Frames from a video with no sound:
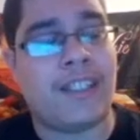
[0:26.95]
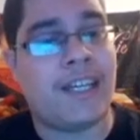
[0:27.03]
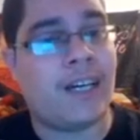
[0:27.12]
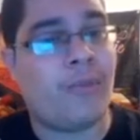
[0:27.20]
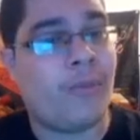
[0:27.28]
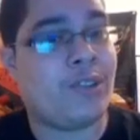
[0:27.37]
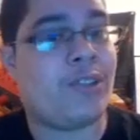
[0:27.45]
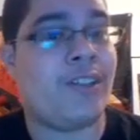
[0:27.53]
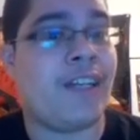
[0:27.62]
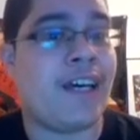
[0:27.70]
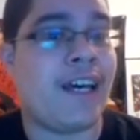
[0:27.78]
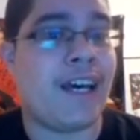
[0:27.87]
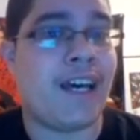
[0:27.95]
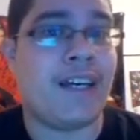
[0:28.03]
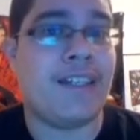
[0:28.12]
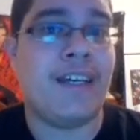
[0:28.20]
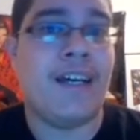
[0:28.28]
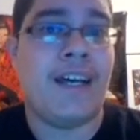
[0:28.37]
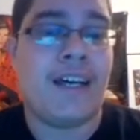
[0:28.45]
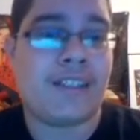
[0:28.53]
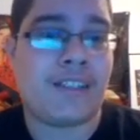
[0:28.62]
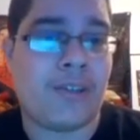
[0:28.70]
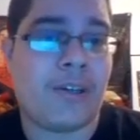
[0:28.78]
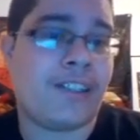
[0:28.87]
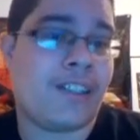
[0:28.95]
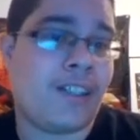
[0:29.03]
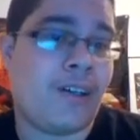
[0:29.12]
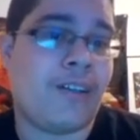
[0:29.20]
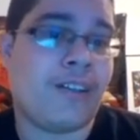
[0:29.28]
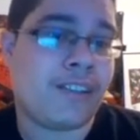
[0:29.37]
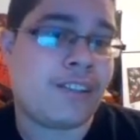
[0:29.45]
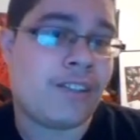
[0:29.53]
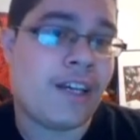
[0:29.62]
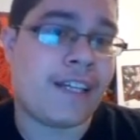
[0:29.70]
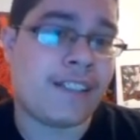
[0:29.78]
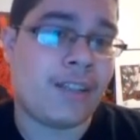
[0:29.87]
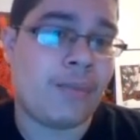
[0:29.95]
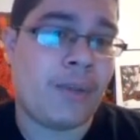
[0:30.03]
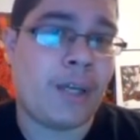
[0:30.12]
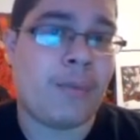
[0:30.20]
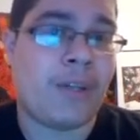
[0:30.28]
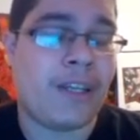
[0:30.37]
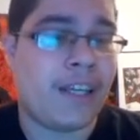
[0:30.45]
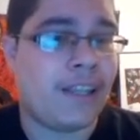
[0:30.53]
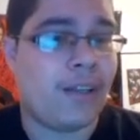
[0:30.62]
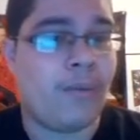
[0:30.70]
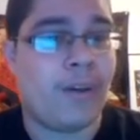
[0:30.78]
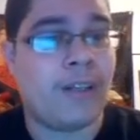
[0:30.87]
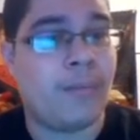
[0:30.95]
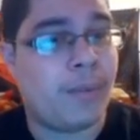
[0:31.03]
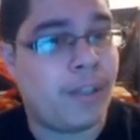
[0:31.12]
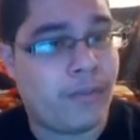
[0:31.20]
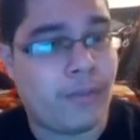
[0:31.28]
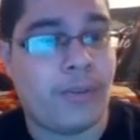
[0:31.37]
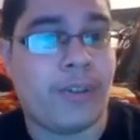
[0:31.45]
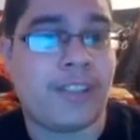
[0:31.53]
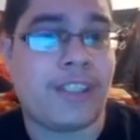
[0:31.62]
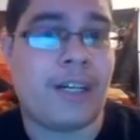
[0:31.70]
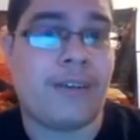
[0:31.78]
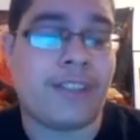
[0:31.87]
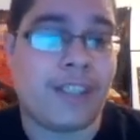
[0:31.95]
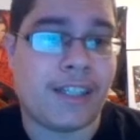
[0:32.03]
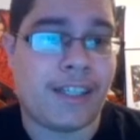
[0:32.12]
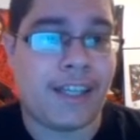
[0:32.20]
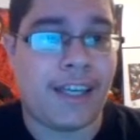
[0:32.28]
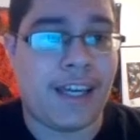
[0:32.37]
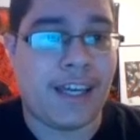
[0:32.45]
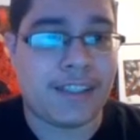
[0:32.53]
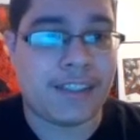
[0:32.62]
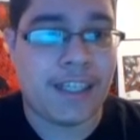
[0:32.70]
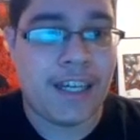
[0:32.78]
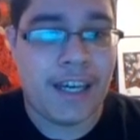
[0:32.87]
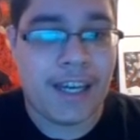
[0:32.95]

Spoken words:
Now, originally I had Stardust and Goldust to actually be able to get the win, but of course that was not the case.